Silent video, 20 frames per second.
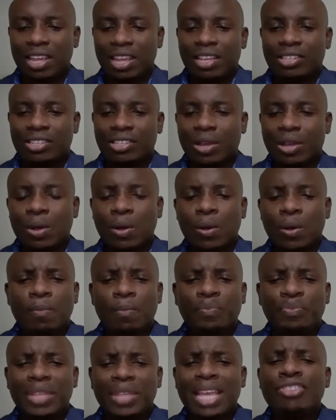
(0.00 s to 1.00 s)

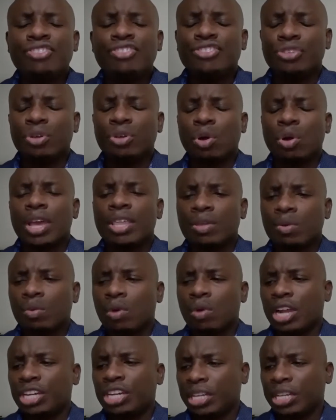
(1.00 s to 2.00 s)
So enjoy the
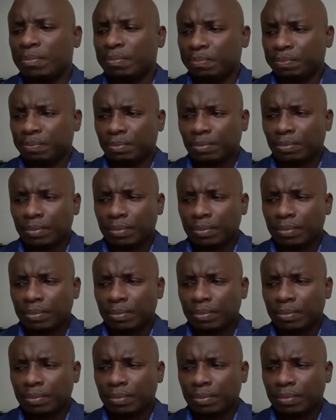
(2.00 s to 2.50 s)
worship,